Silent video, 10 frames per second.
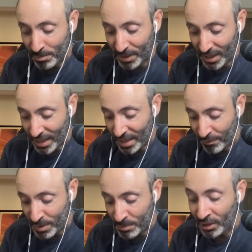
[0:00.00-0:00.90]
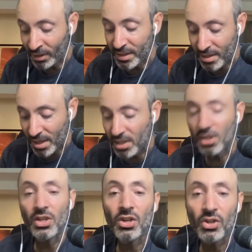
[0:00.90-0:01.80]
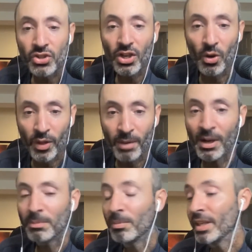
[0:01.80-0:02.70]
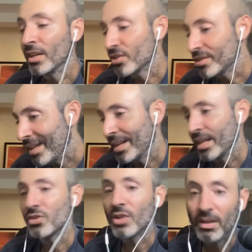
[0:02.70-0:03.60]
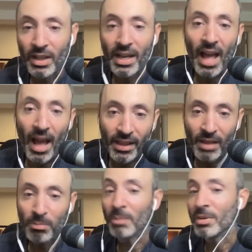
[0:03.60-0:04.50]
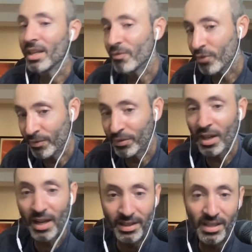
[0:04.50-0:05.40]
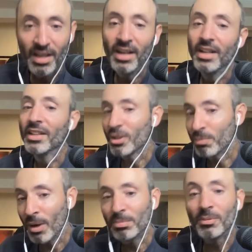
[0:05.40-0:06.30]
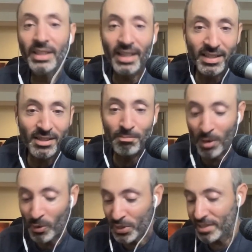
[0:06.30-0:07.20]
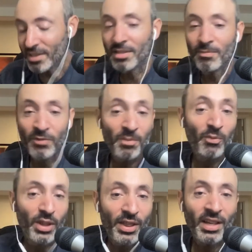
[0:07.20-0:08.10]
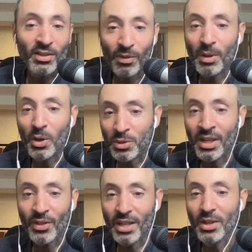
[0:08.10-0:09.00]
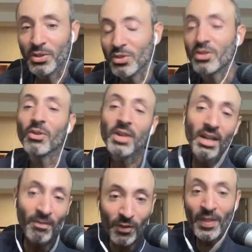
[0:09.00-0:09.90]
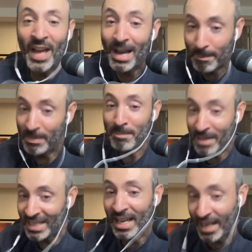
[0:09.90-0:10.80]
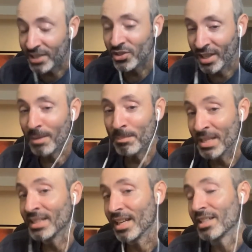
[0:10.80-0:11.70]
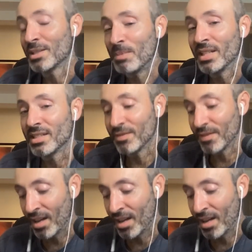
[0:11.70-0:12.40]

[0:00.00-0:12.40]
But again, if people are listening to your show, they probably understand how to travel hack. They probably get free flights. They'll probably get some bonuses and some free things from the hotel they go to. So for them, it may not actually end up being that expensive.